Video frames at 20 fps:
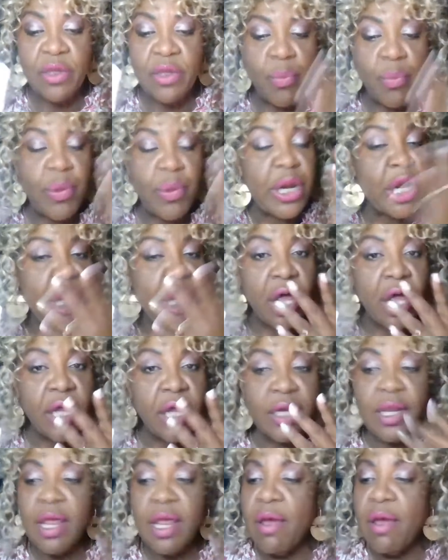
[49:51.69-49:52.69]
You put it
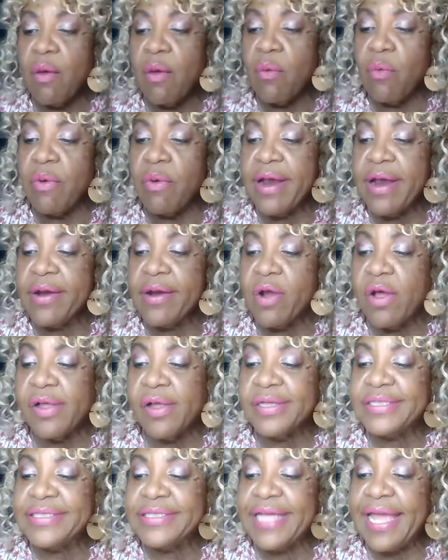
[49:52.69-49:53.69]
on wear it
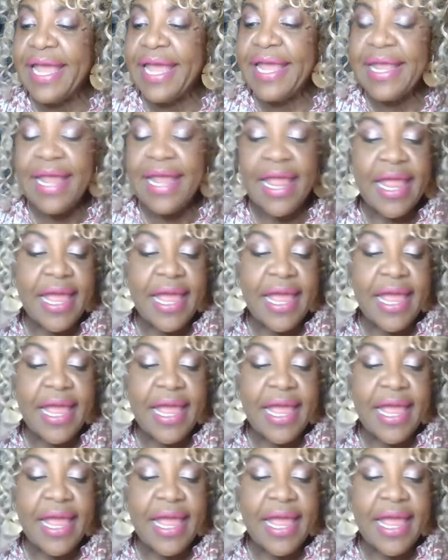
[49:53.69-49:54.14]
all day,